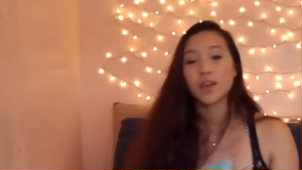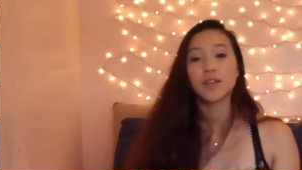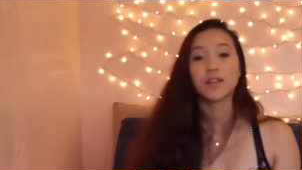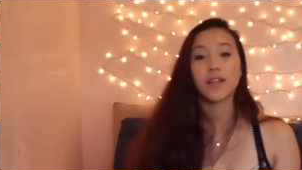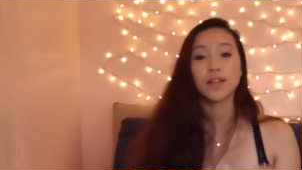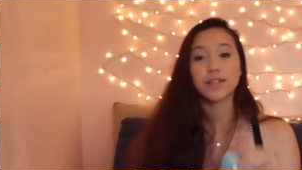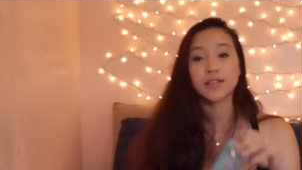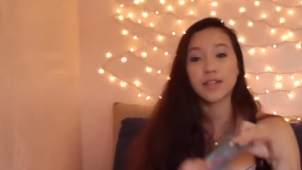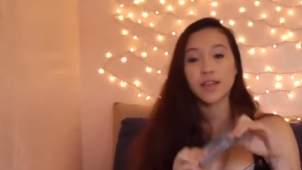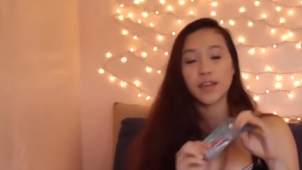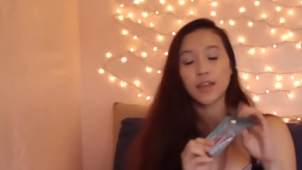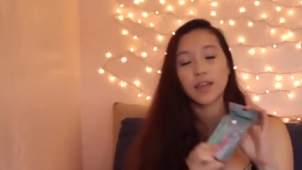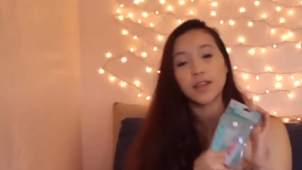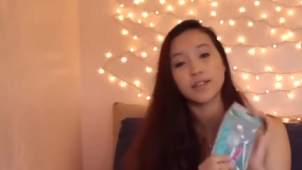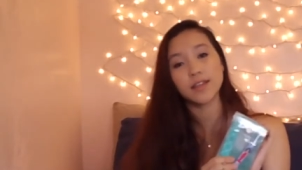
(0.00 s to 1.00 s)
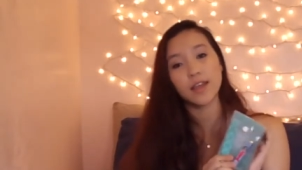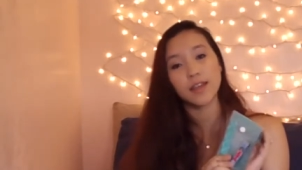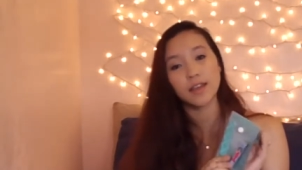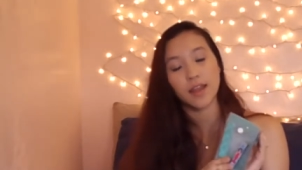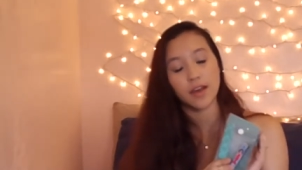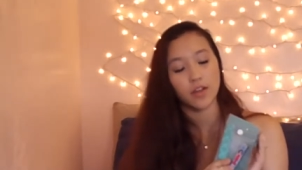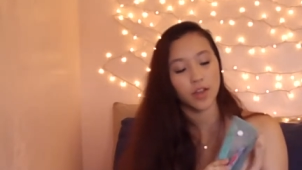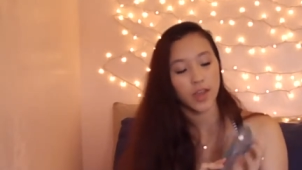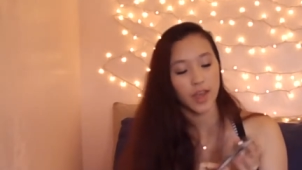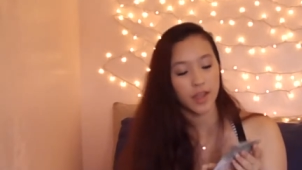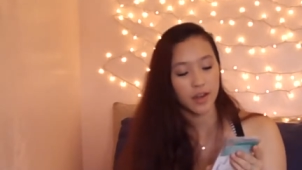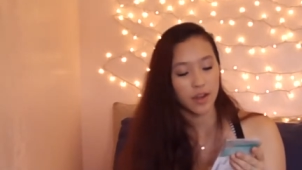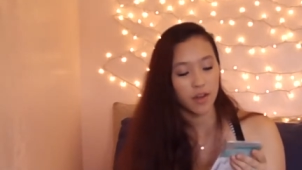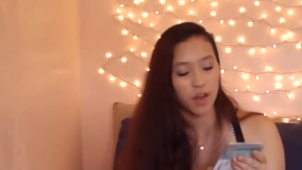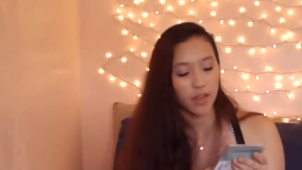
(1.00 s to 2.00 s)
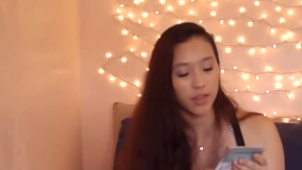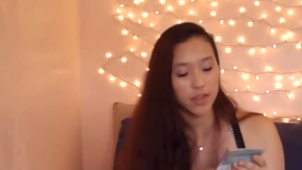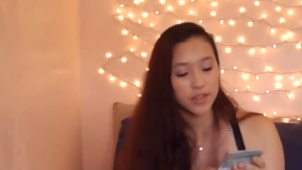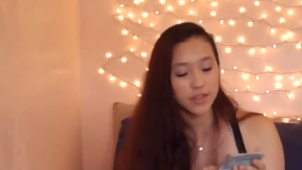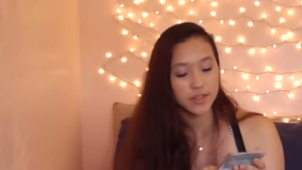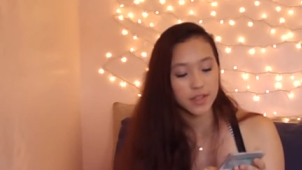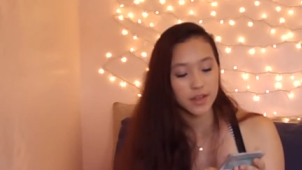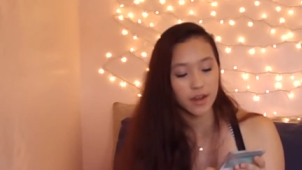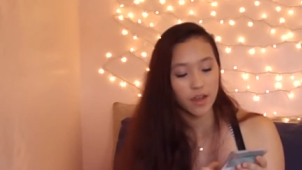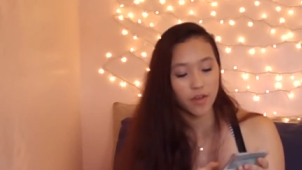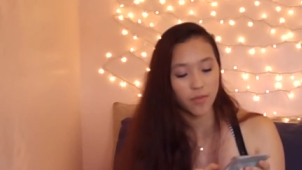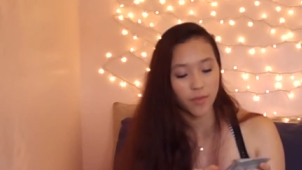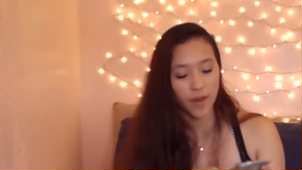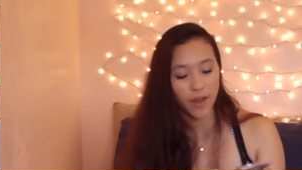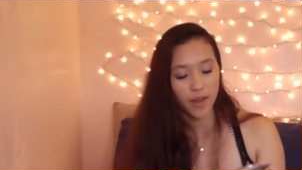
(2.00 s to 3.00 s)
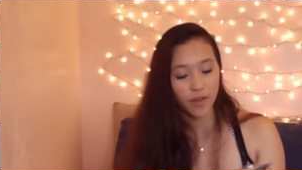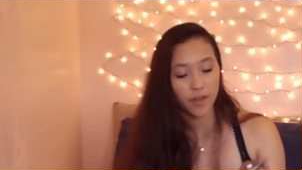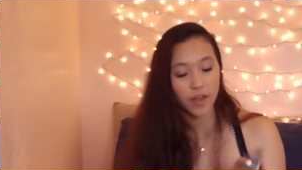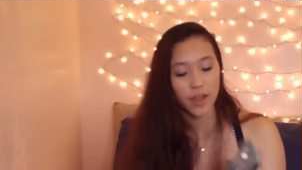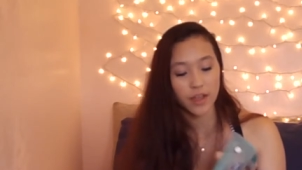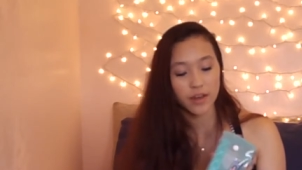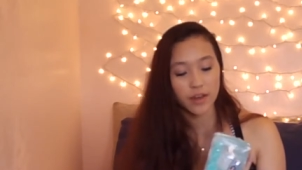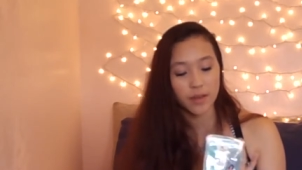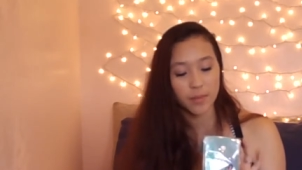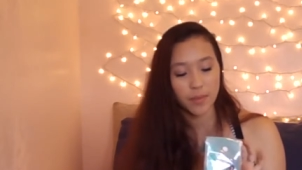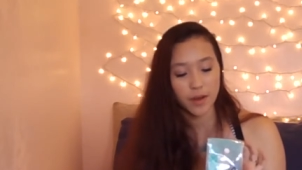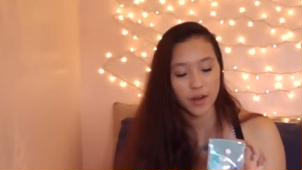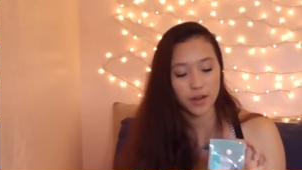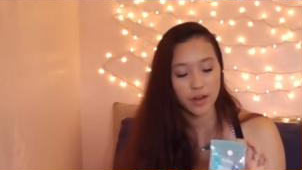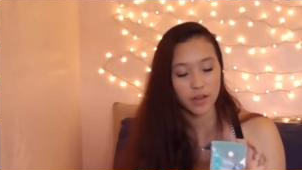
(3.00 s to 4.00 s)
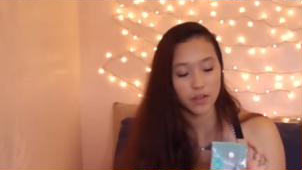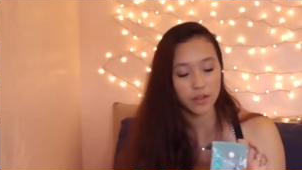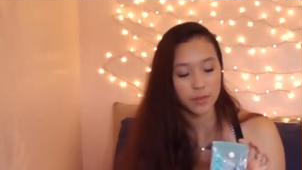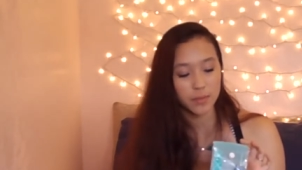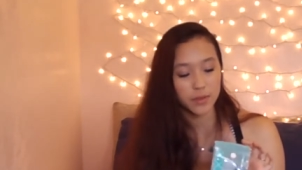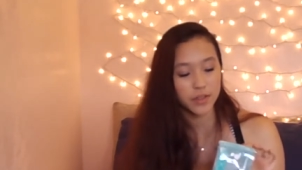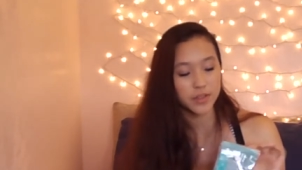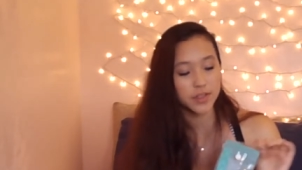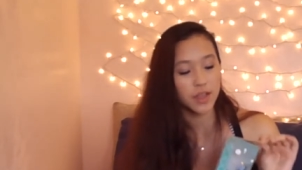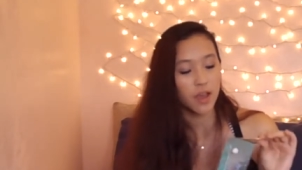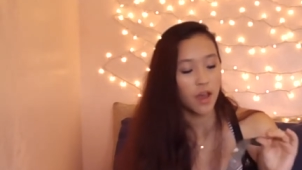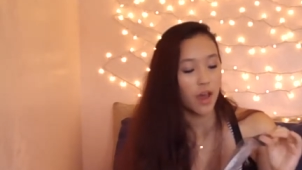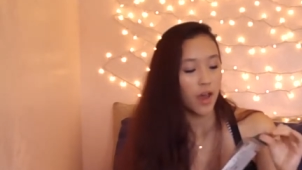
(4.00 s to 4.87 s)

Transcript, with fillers: Next thing is a nail kit. Now this is a nail file and pair of nail clippers.